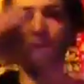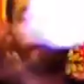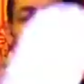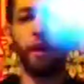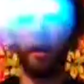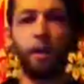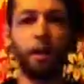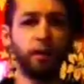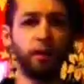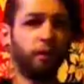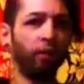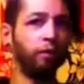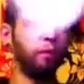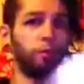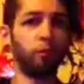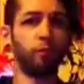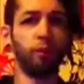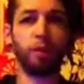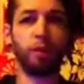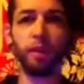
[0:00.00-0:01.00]
And
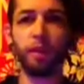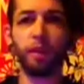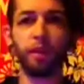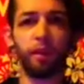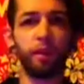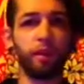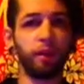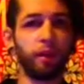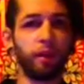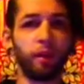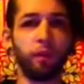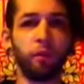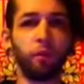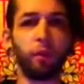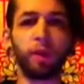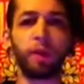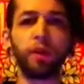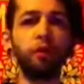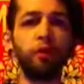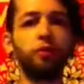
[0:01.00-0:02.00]
really,
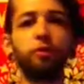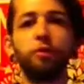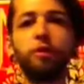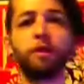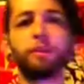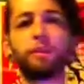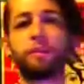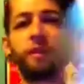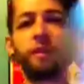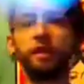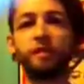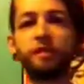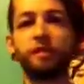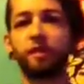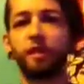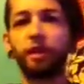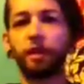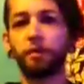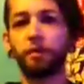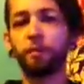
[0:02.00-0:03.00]
when you're doing things
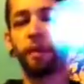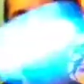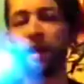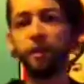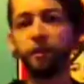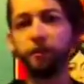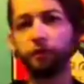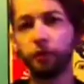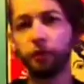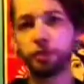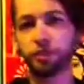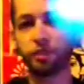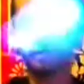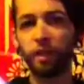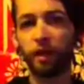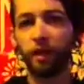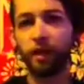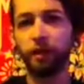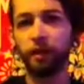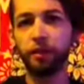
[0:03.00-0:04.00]
like my inversion that
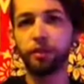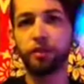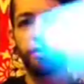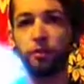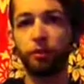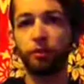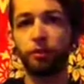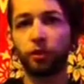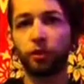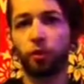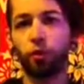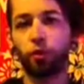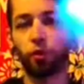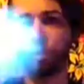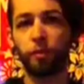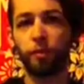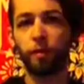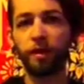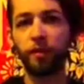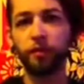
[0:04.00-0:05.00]
I like to do, it's a quarter
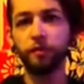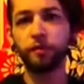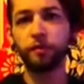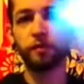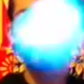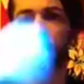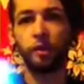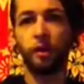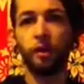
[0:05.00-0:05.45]
bounce.